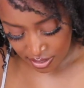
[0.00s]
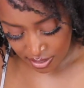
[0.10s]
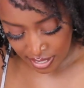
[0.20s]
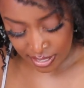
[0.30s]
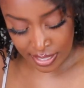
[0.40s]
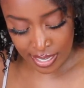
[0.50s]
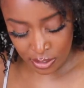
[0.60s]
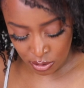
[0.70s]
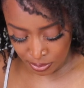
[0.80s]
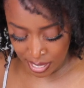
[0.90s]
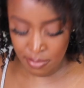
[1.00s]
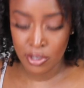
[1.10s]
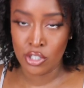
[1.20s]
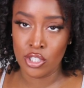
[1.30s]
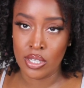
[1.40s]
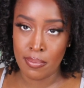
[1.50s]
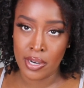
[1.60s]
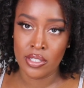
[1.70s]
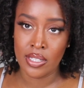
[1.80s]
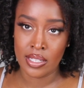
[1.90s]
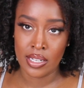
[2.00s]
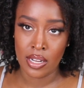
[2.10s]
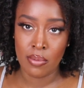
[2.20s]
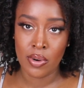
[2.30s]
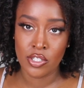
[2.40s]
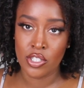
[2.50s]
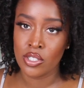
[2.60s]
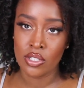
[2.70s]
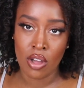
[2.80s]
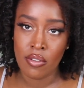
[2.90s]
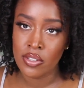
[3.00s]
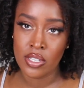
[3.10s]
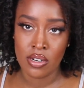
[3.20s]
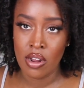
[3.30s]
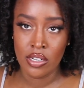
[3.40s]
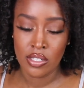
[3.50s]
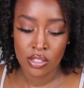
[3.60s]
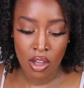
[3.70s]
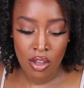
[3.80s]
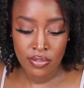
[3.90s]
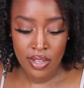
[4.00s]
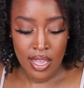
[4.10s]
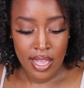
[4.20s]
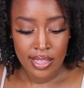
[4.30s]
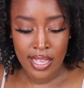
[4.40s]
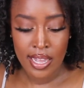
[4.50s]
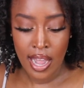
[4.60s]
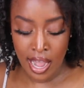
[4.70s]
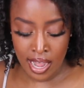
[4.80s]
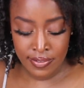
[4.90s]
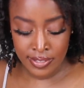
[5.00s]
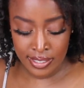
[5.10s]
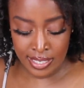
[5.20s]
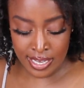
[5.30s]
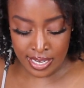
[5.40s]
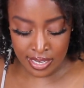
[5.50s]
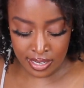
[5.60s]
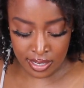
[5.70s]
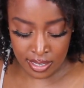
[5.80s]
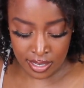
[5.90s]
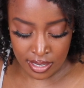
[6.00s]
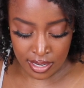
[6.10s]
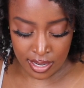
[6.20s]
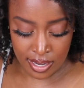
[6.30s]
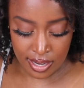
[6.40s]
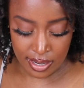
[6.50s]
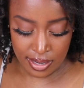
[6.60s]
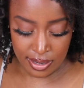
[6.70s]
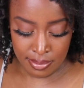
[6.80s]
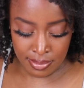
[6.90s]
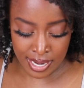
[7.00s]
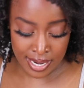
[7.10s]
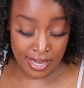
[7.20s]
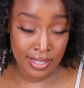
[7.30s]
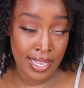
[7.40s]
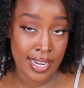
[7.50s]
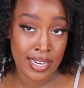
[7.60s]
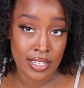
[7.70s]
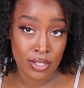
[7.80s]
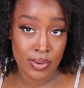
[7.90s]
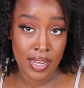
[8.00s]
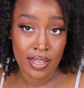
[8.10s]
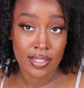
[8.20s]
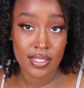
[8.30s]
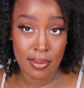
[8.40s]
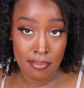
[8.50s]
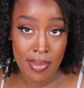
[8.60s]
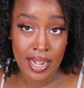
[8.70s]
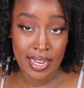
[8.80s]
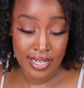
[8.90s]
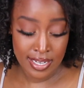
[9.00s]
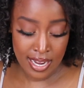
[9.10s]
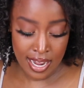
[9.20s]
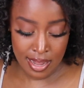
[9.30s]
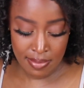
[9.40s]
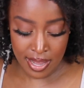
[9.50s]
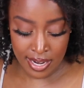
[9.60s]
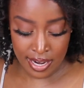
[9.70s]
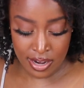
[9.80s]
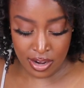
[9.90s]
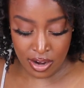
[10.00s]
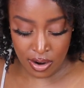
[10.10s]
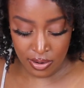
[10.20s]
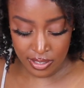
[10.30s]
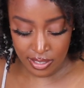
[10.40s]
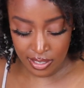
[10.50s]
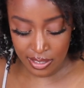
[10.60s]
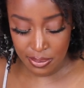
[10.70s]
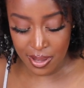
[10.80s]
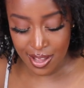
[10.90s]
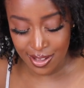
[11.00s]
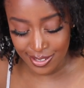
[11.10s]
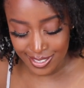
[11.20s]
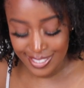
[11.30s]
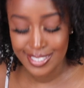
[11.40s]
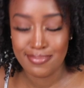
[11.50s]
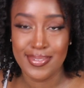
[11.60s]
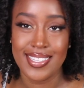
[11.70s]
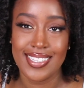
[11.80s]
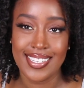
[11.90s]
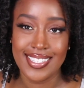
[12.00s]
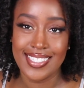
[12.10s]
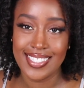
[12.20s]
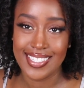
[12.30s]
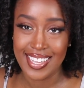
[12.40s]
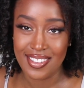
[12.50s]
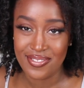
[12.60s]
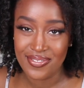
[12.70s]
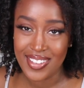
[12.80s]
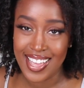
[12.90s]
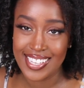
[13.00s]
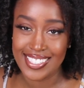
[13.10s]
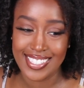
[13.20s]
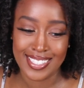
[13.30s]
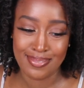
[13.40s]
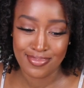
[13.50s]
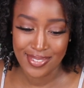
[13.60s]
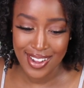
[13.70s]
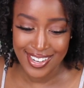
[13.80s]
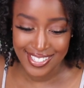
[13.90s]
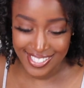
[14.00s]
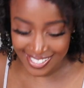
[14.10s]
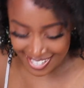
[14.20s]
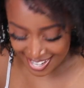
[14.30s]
Like the thing is with paintbrushes compared to like the nail brush is it's obviously not as soft. Like I've seen my nail lady do nails many a time and I know it's not supposed to be this stiff as this brush,